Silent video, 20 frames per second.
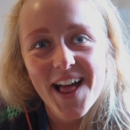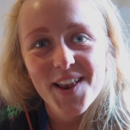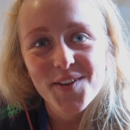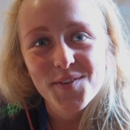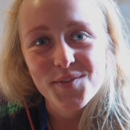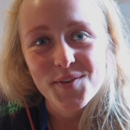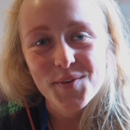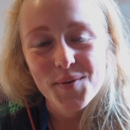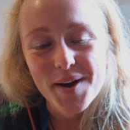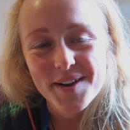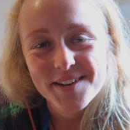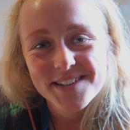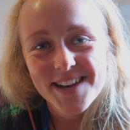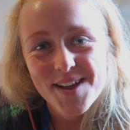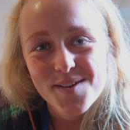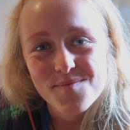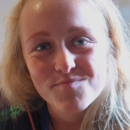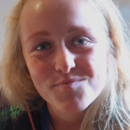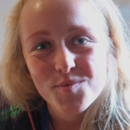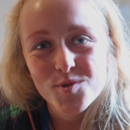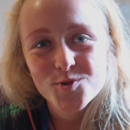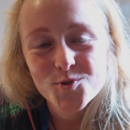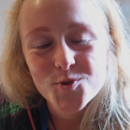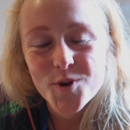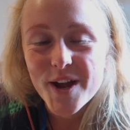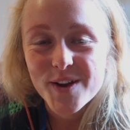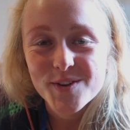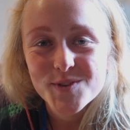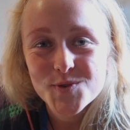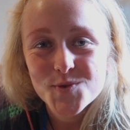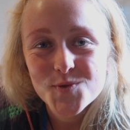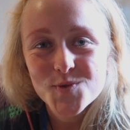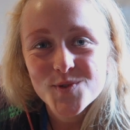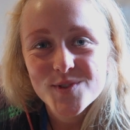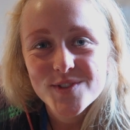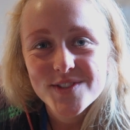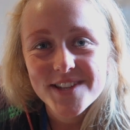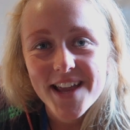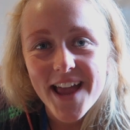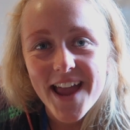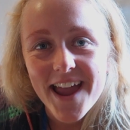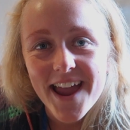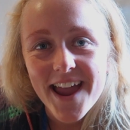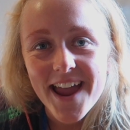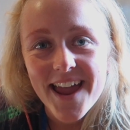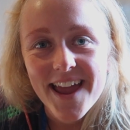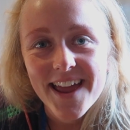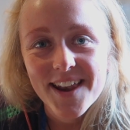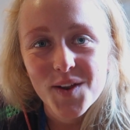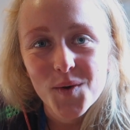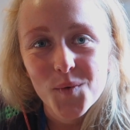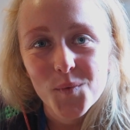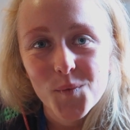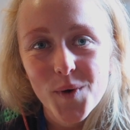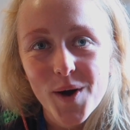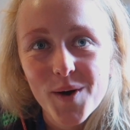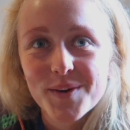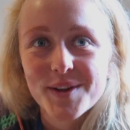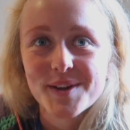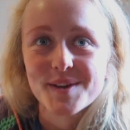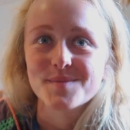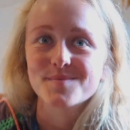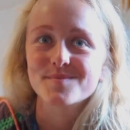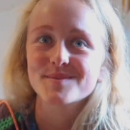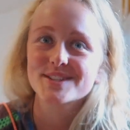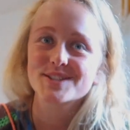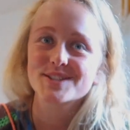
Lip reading: Hello everyone, bonjour à tous, and welcome